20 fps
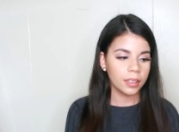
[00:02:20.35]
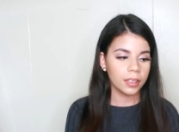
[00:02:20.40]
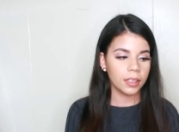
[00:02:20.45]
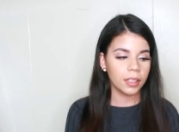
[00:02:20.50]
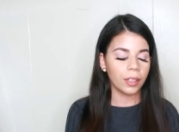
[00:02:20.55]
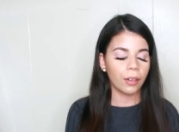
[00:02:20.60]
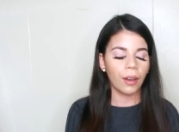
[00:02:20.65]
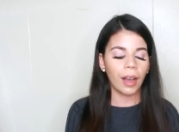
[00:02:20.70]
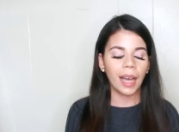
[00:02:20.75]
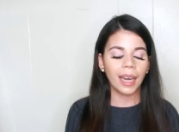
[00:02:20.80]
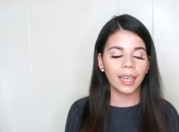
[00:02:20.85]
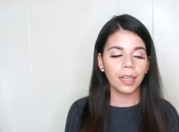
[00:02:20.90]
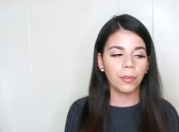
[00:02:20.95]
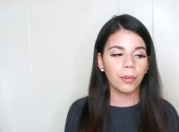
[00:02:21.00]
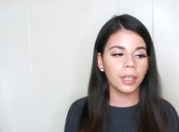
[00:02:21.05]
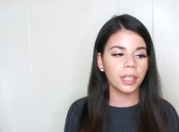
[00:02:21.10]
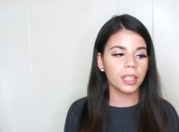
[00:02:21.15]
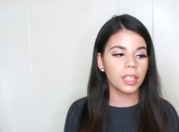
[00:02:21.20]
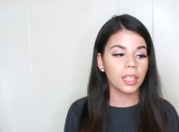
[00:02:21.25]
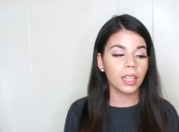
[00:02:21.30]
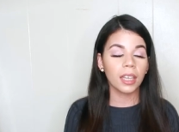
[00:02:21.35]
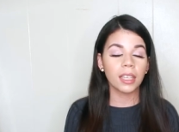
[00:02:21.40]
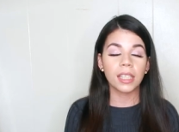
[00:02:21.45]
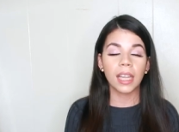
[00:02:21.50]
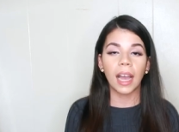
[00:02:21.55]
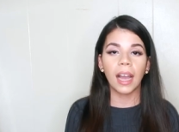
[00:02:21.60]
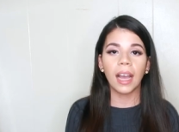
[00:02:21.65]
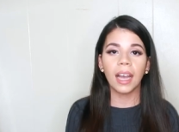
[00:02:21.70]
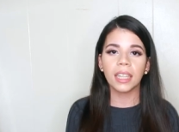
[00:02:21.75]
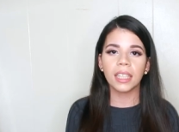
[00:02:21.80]
you know I didn't want to because
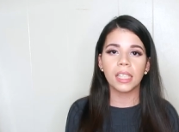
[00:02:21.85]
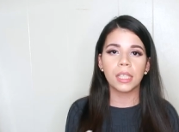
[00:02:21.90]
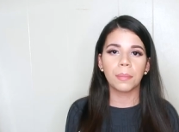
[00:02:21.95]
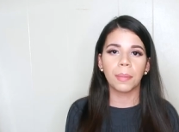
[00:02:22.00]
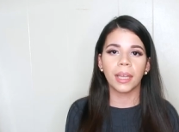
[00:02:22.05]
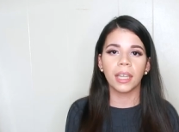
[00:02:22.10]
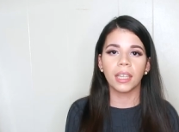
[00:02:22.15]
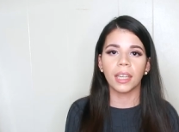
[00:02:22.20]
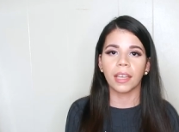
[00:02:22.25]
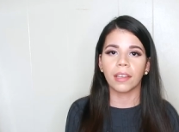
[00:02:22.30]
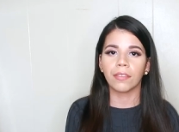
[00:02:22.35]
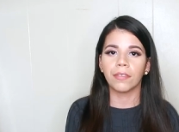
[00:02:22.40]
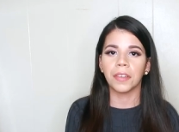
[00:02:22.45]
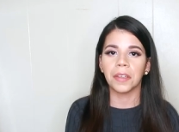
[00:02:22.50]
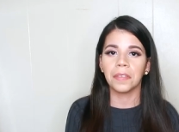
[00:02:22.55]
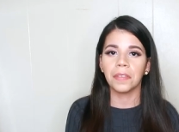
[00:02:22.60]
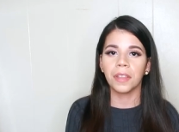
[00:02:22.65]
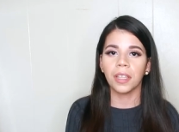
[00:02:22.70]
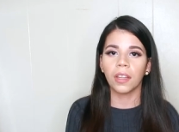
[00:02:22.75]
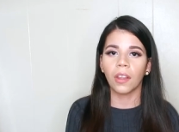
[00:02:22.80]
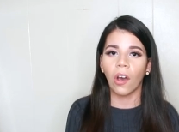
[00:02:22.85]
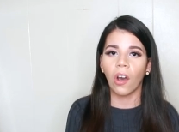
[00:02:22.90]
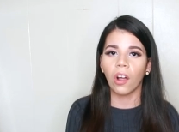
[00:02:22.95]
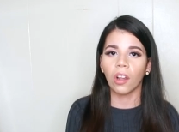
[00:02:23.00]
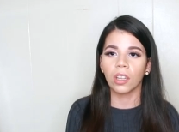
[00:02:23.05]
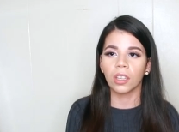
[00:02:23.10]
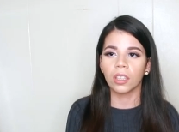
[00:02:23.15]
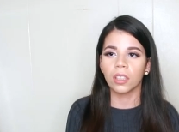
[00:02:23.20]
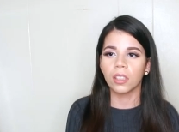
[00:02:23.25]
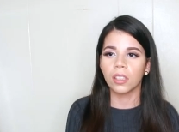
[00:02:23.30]
I had spent like
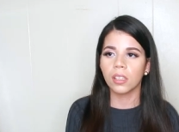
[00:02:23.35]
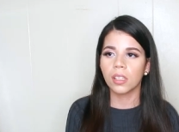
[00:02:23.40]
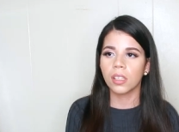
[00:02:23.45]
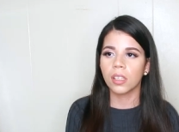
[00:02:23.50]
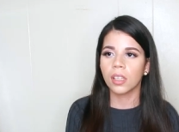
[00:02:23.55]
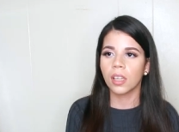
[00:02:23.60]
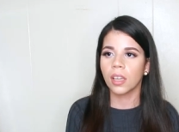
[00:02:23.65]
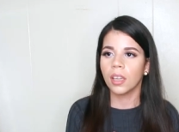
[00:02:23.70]
$50